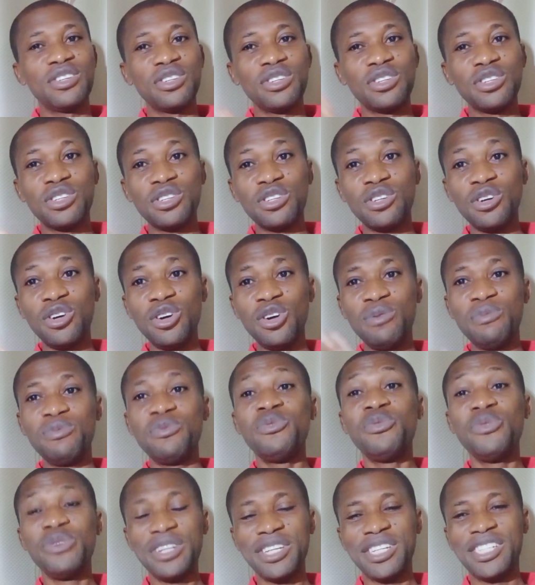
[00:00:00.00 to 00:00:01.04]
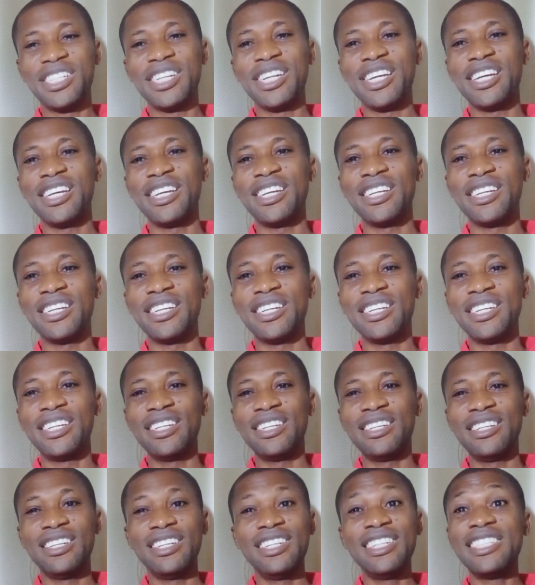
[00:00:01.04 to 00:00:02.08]
Some will say,
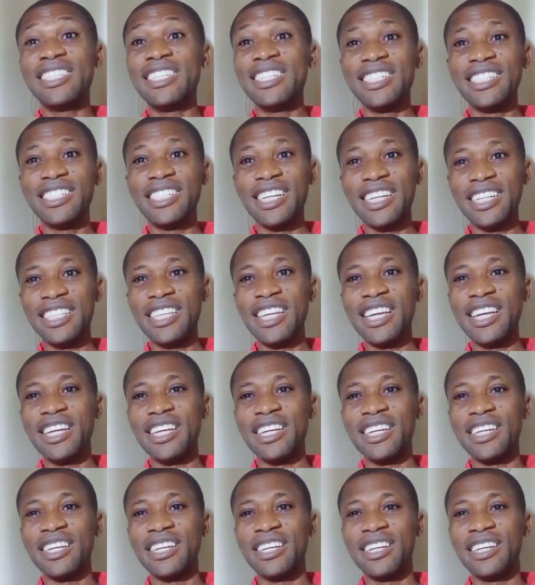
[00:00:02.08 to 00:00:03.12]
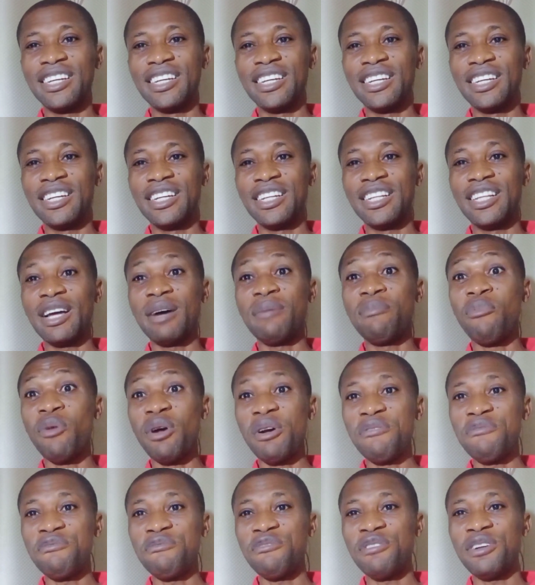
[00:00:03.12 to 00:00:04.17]
it is the day that
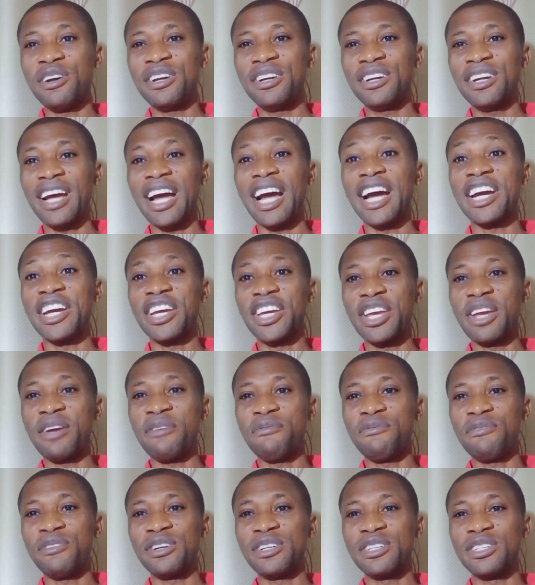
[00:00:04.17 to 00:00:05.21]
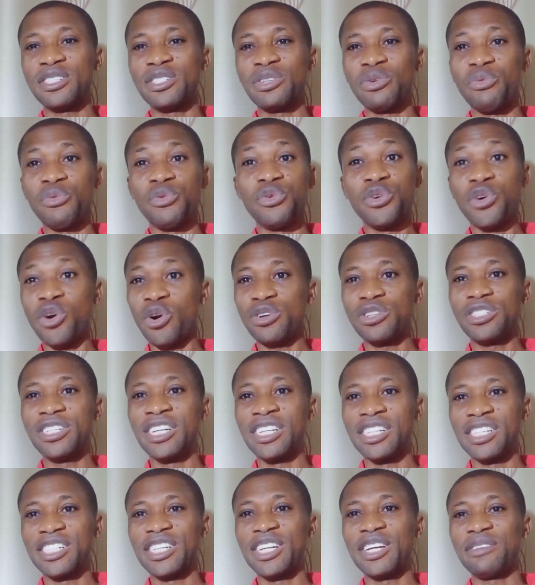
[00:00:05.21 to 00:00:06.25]
boyfriend and girlfriends rock
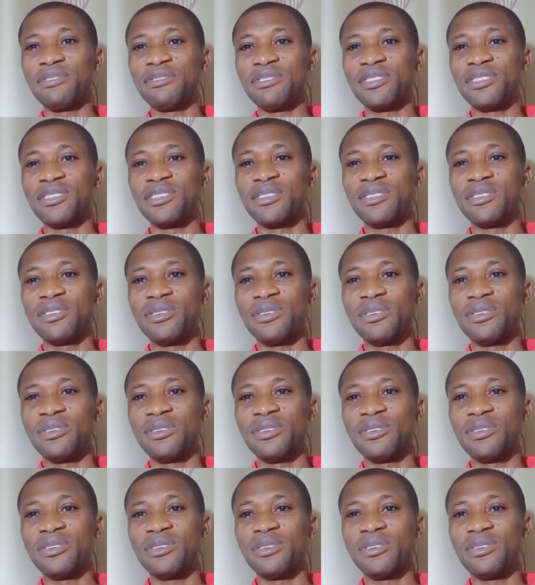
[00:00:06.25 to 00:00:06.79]
themselves.